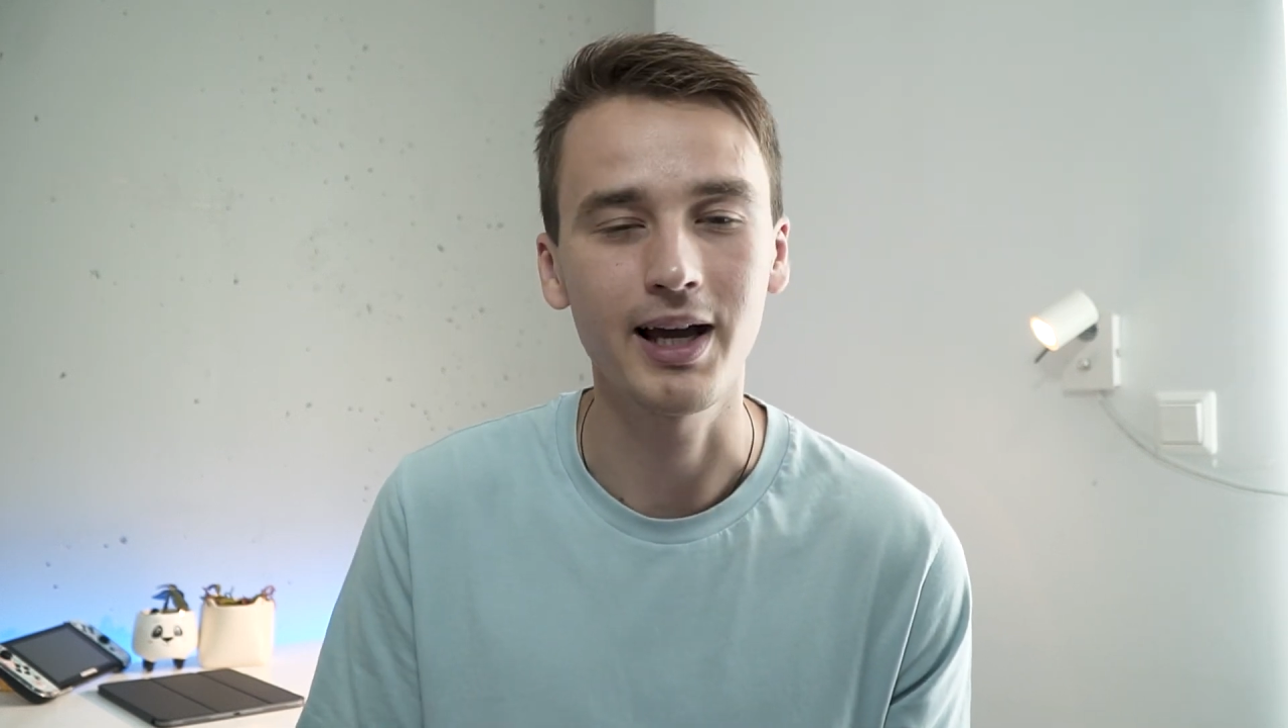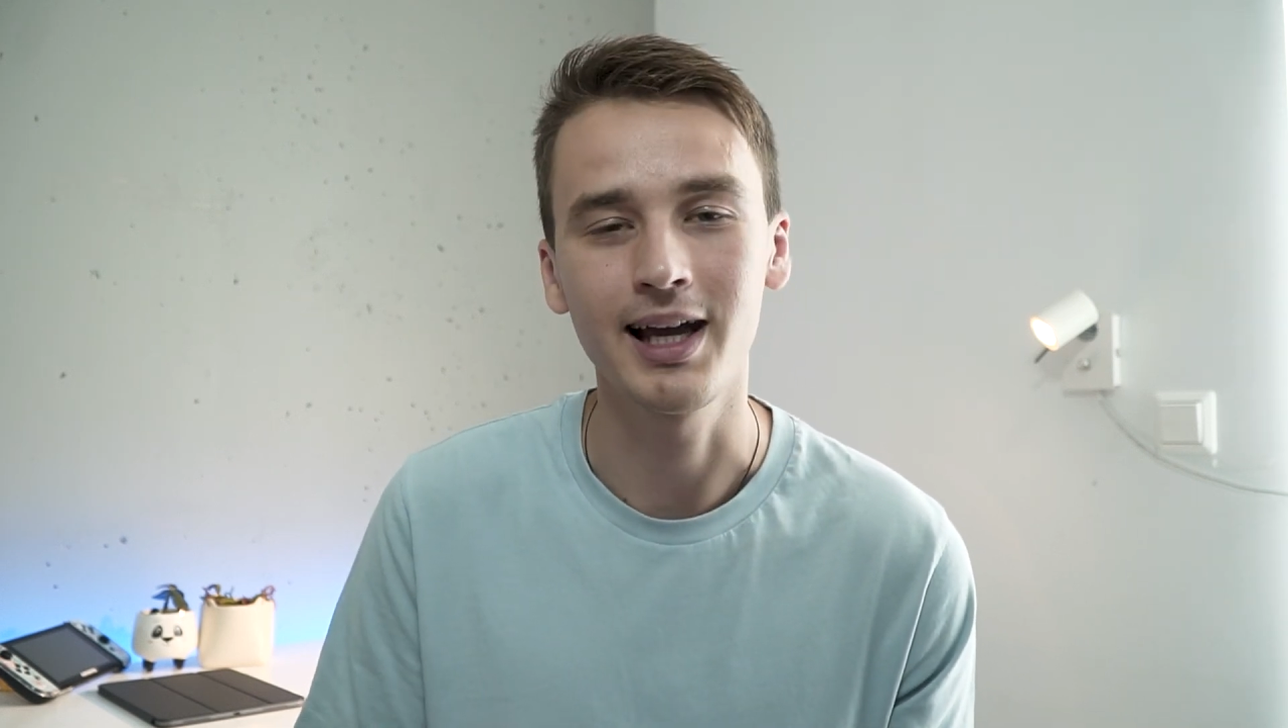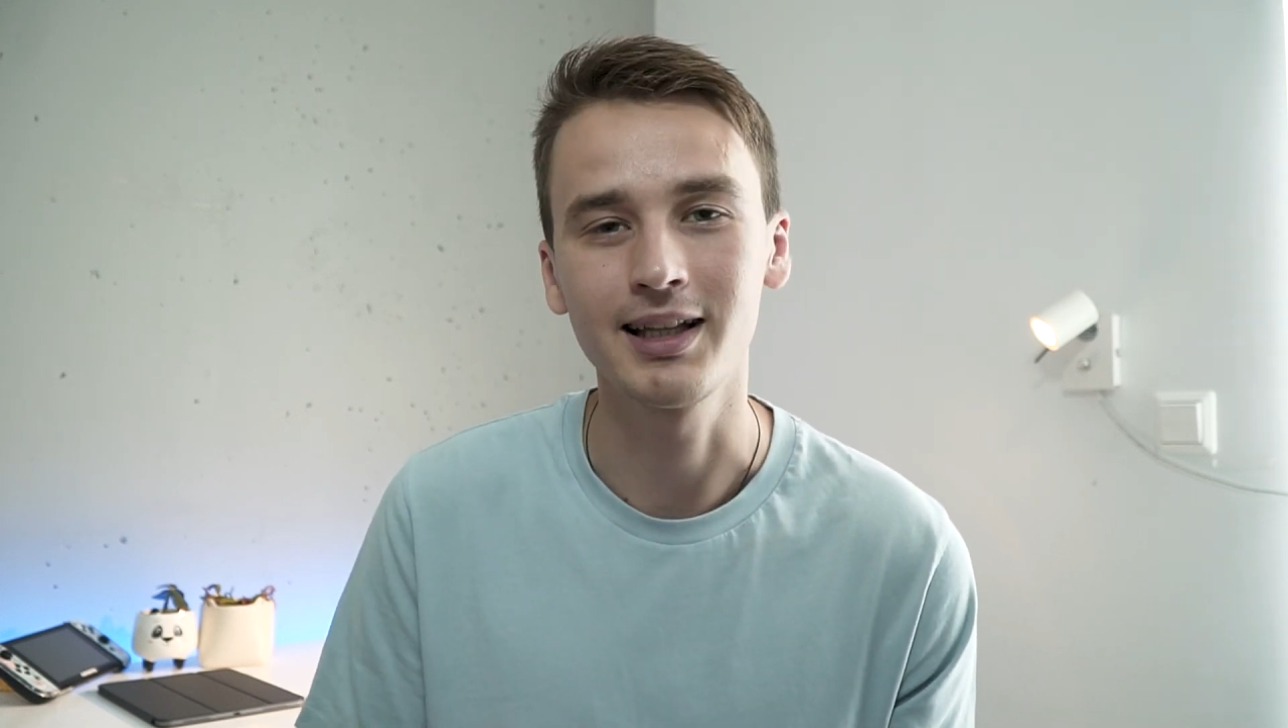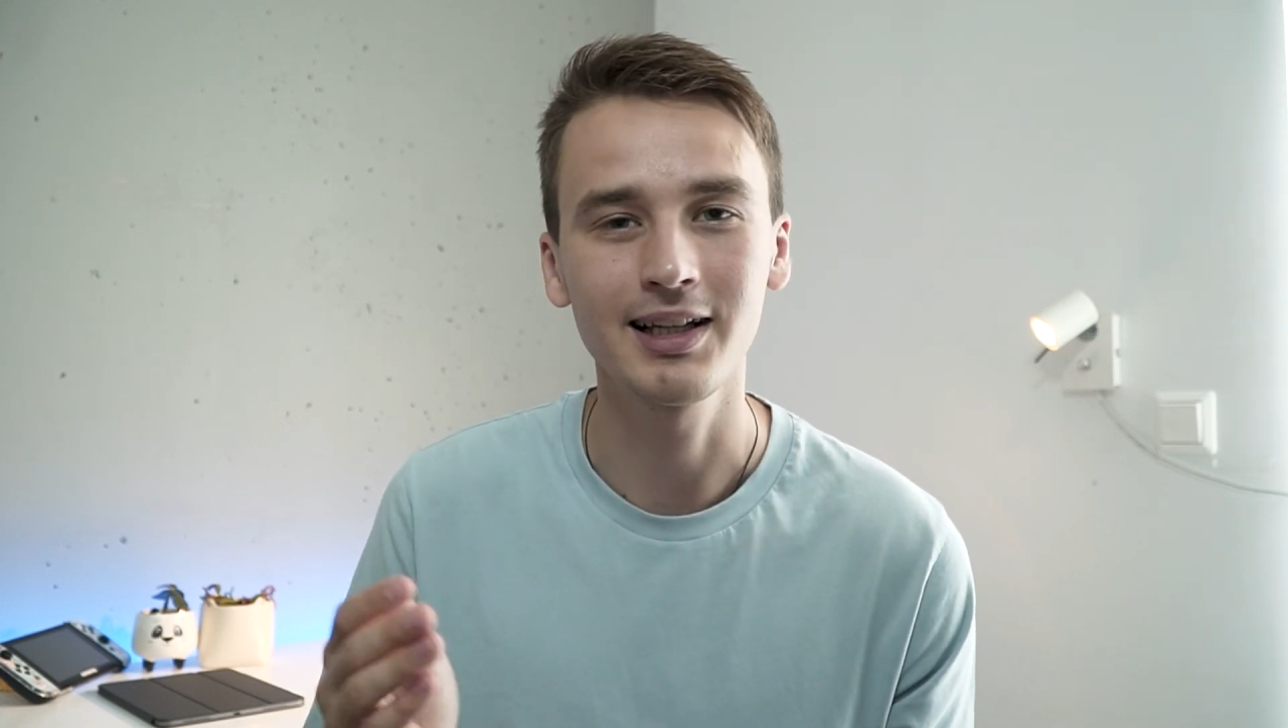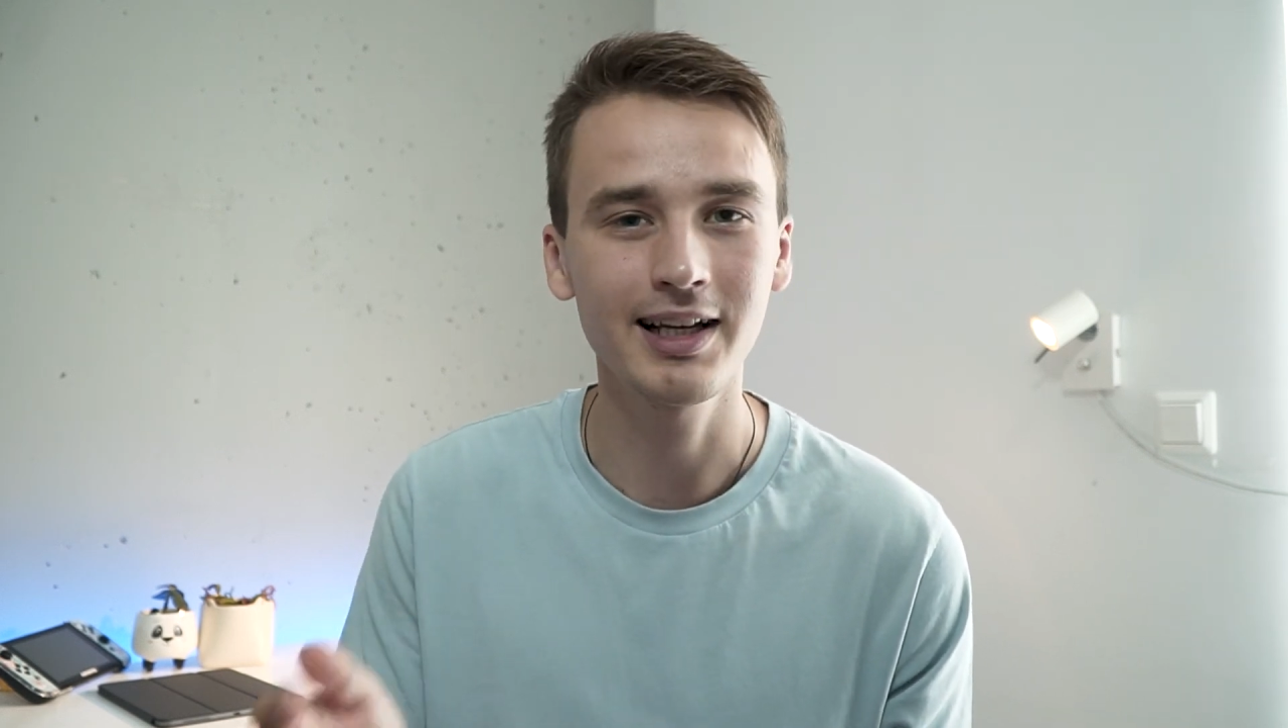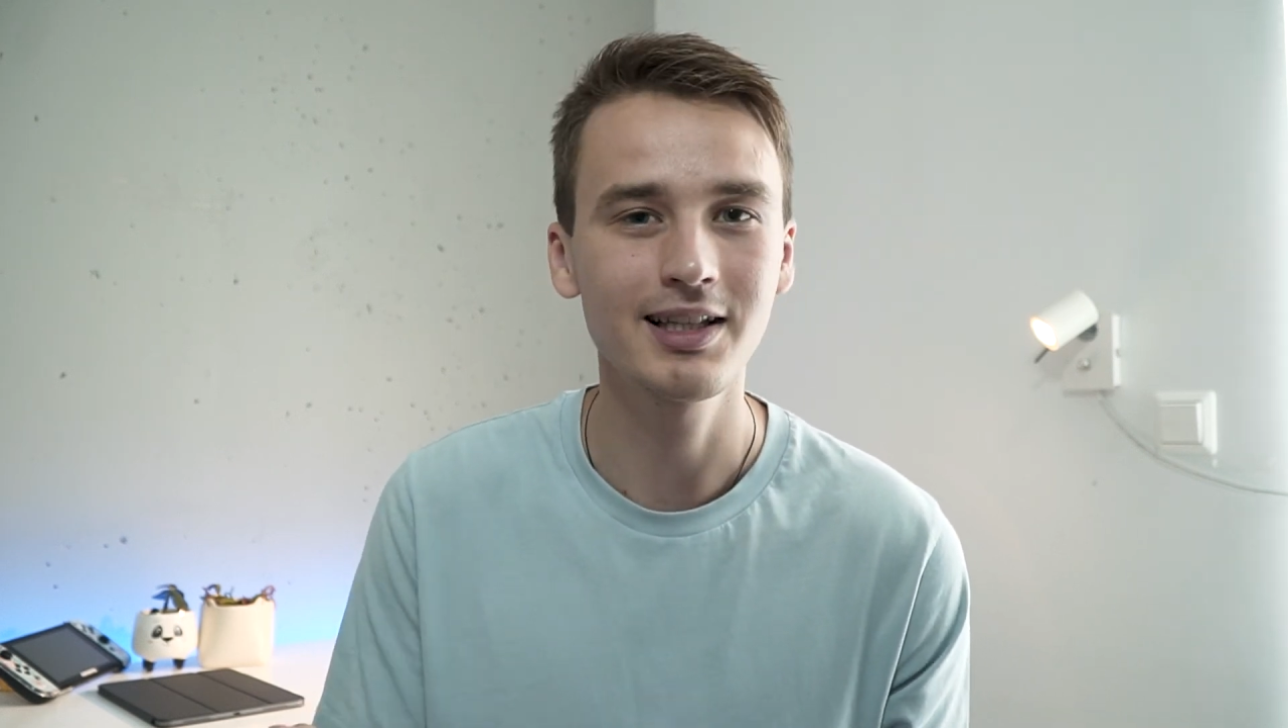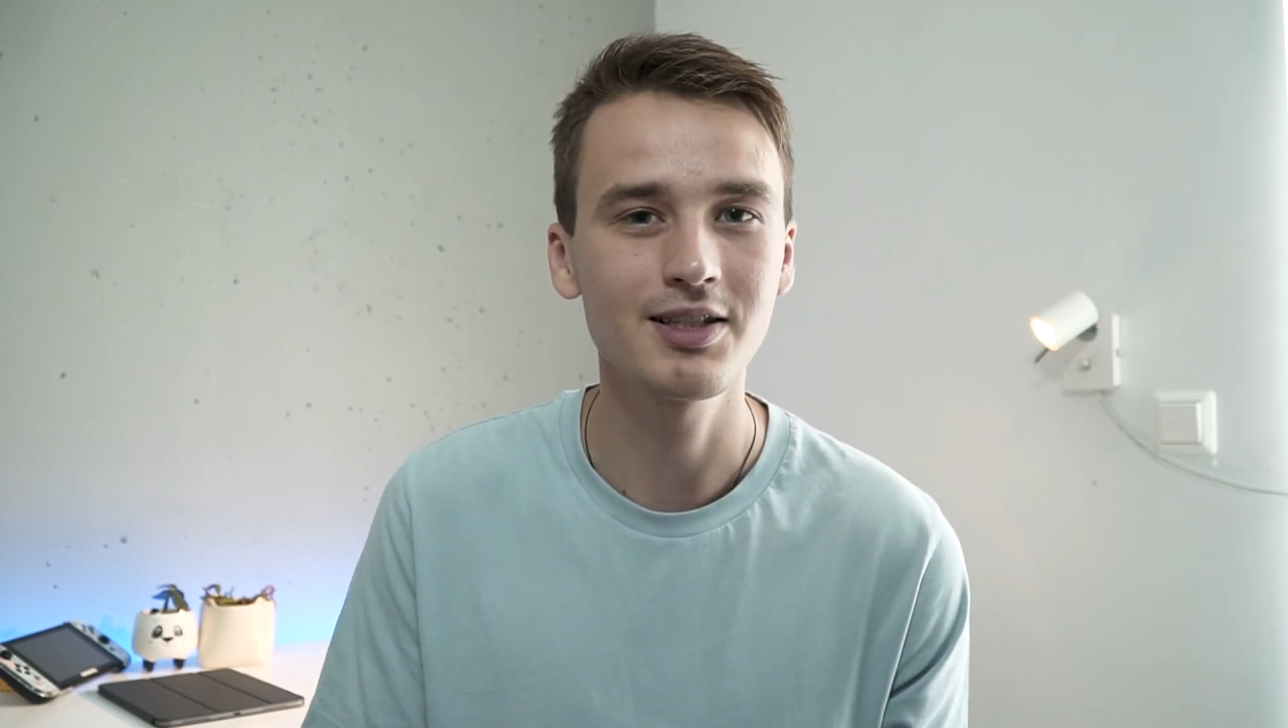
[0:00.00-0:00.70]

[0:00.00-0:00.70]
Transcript: and like